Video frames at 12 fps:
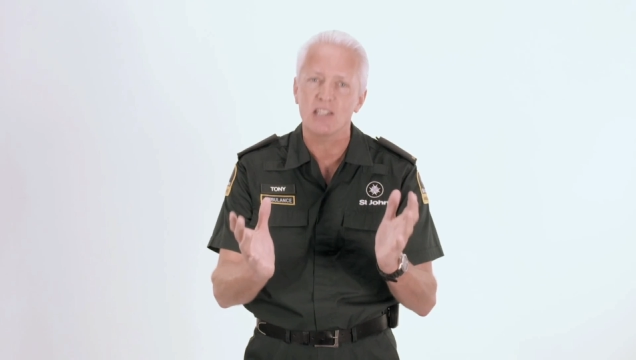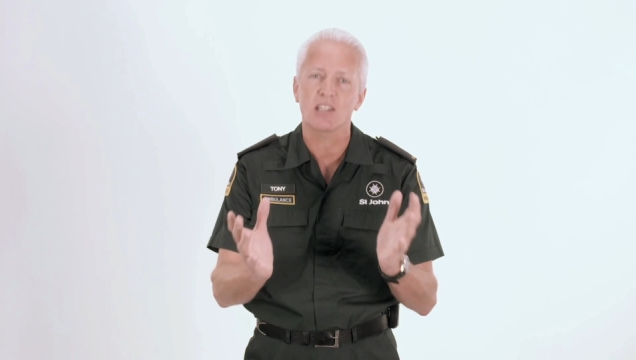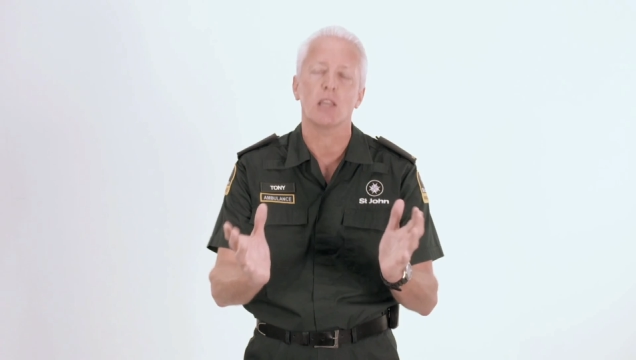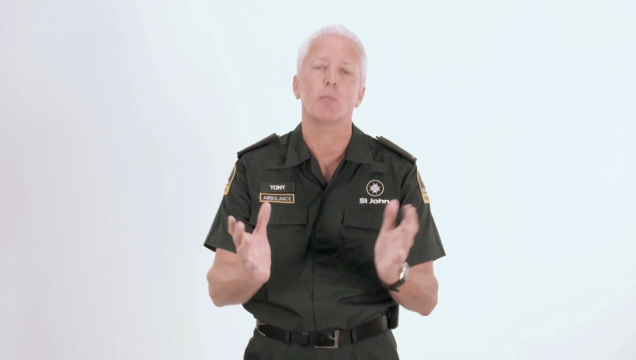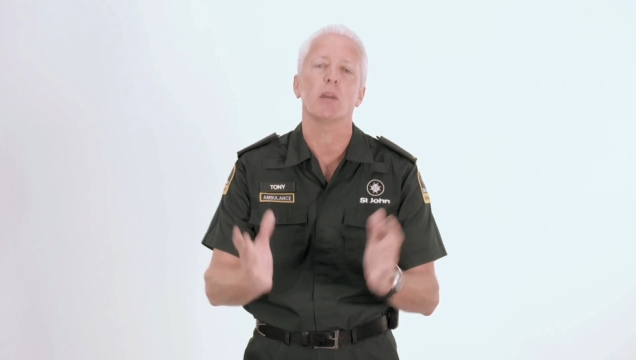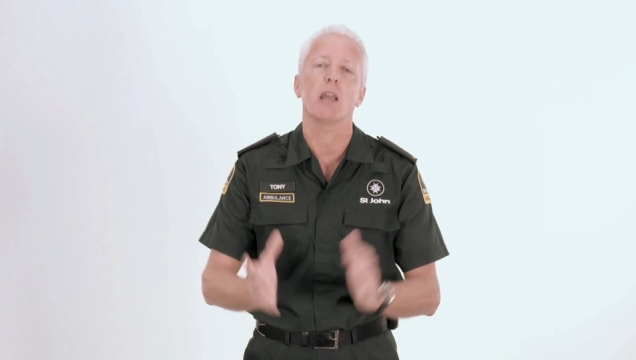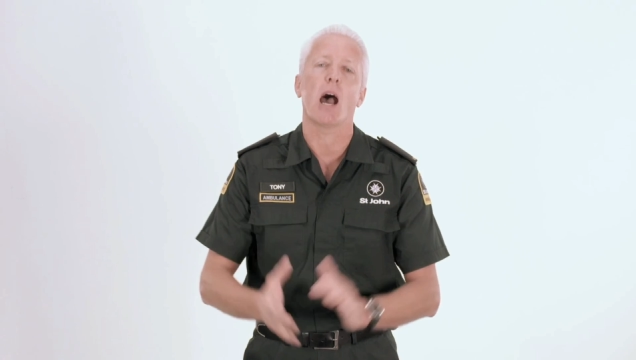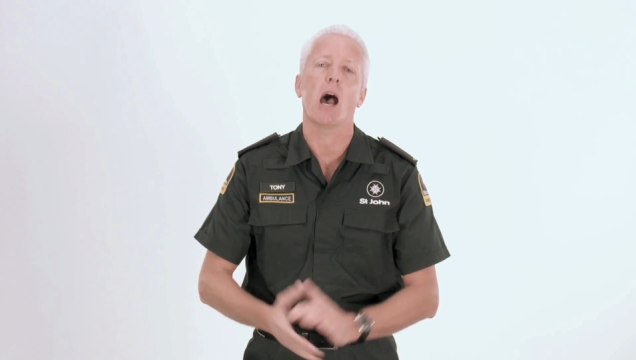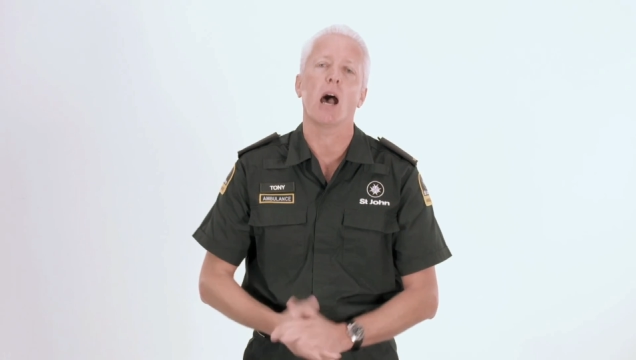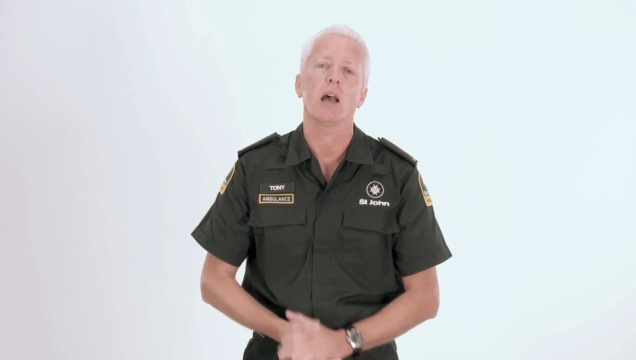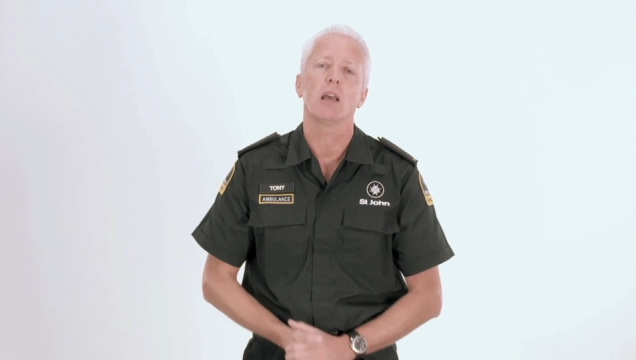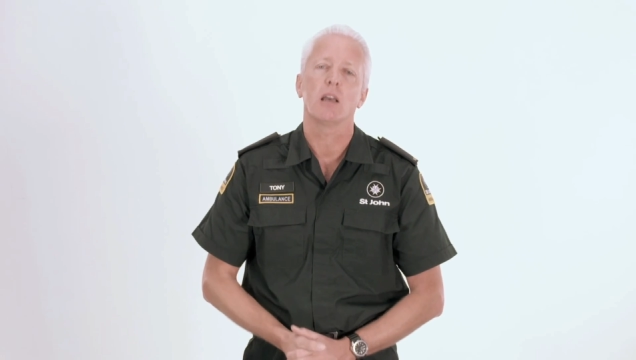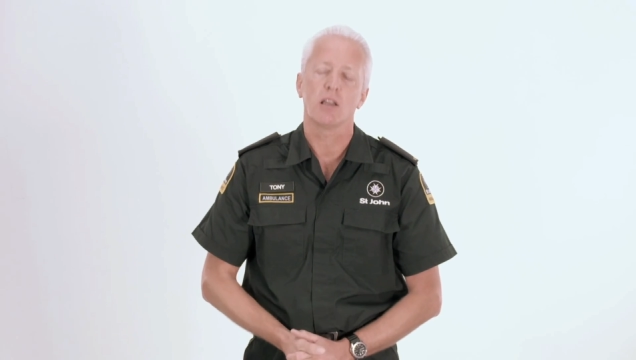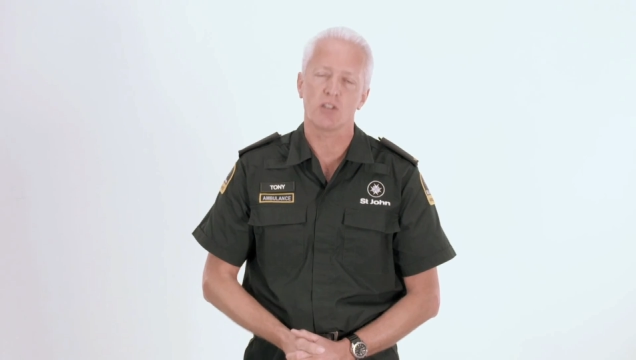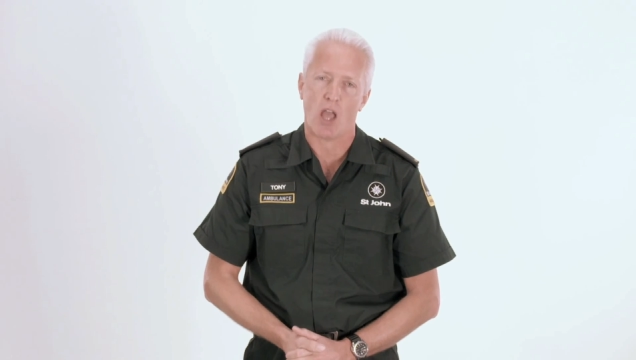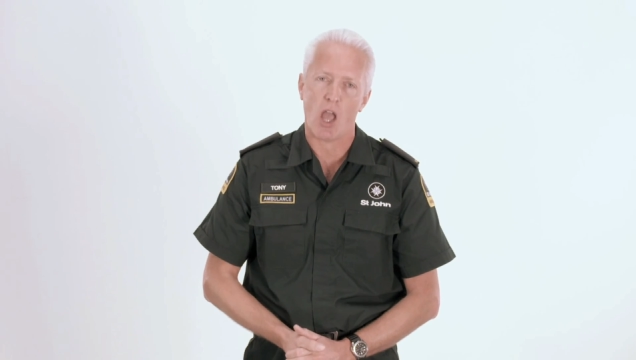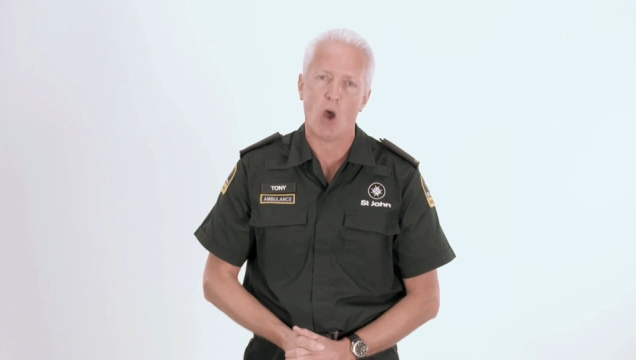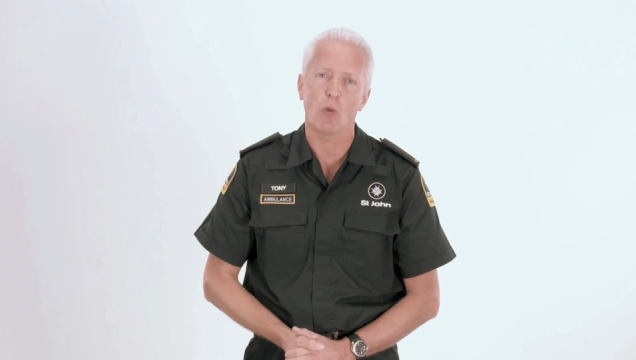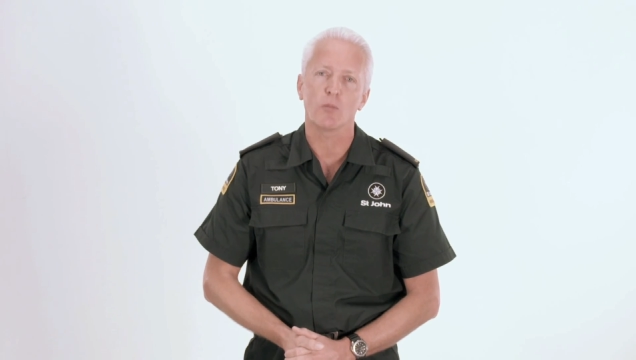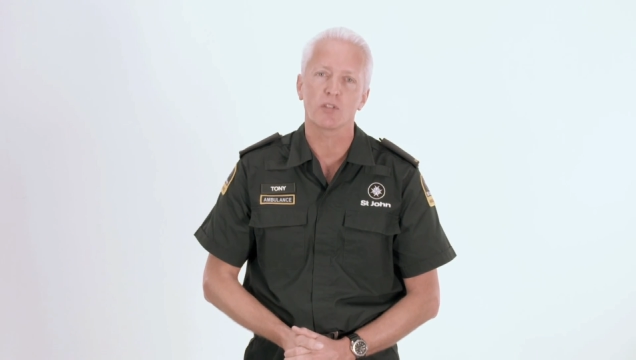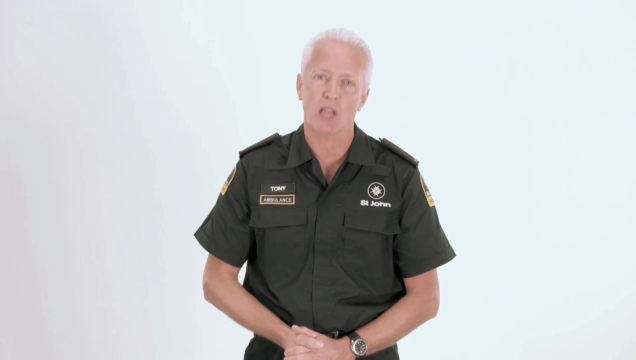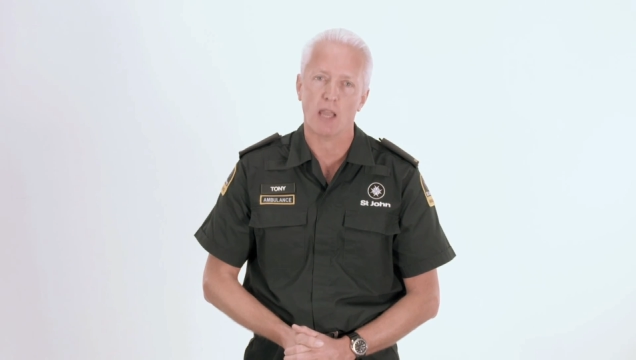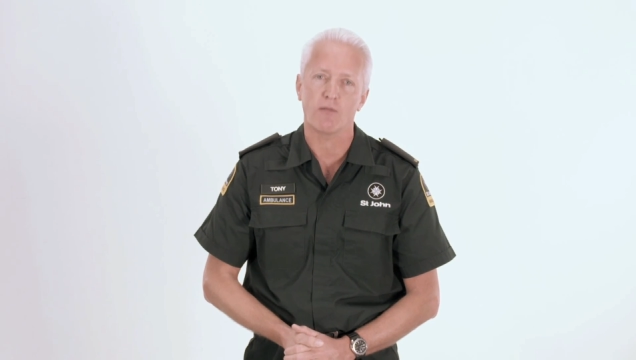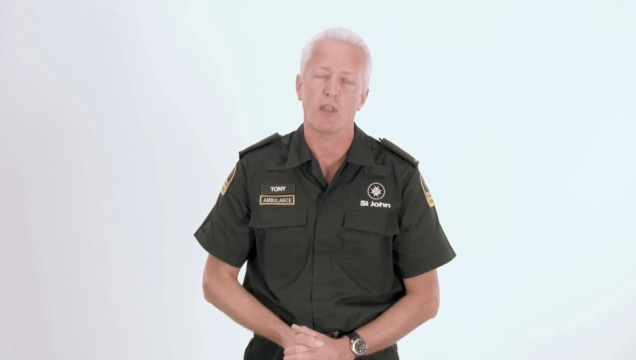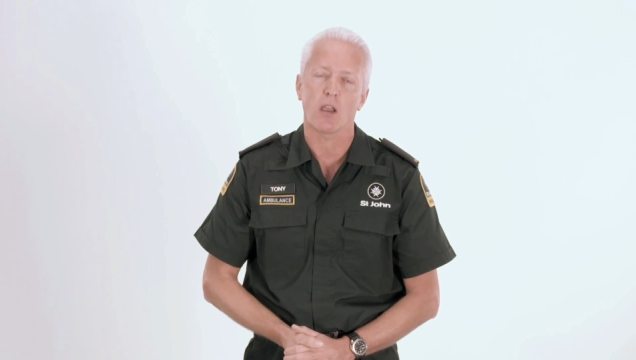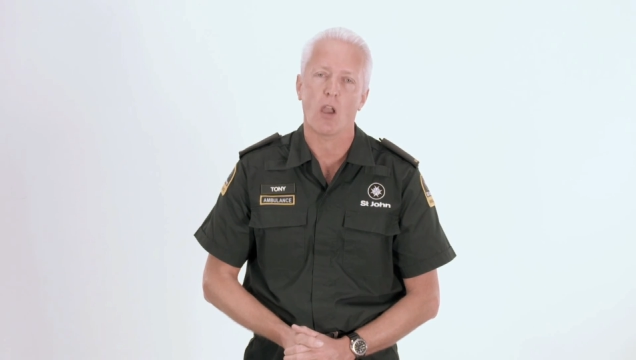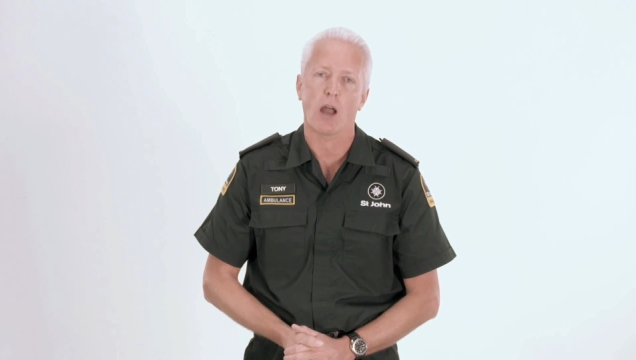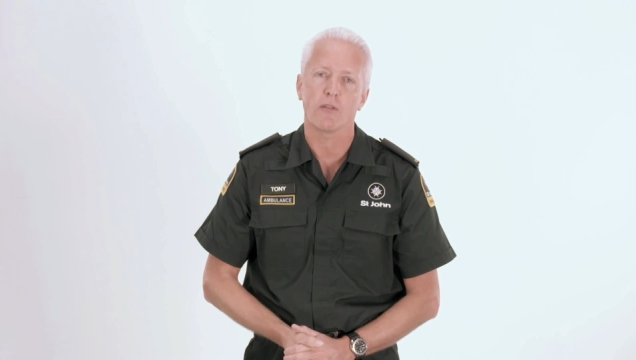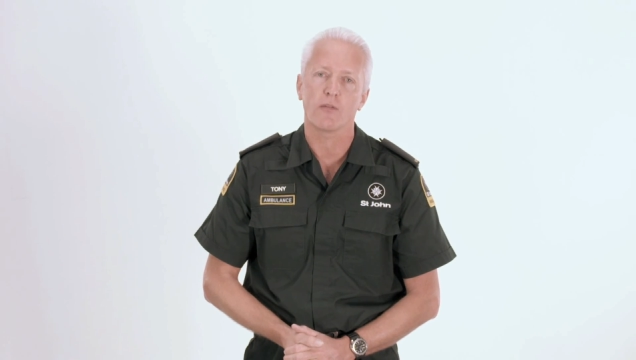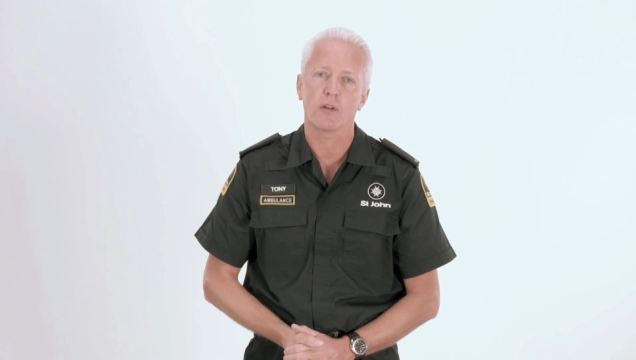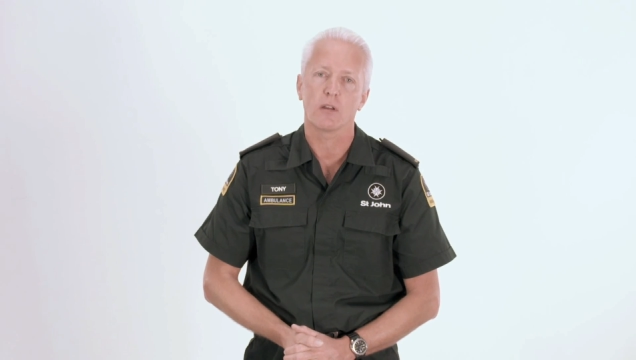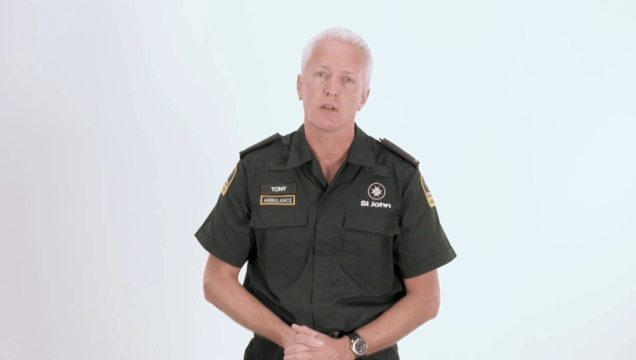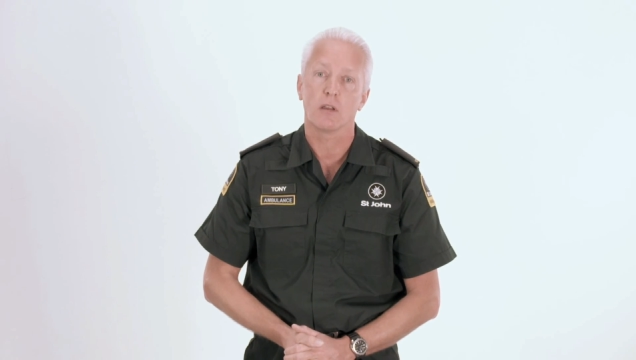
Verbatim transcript: CPR to help save their life.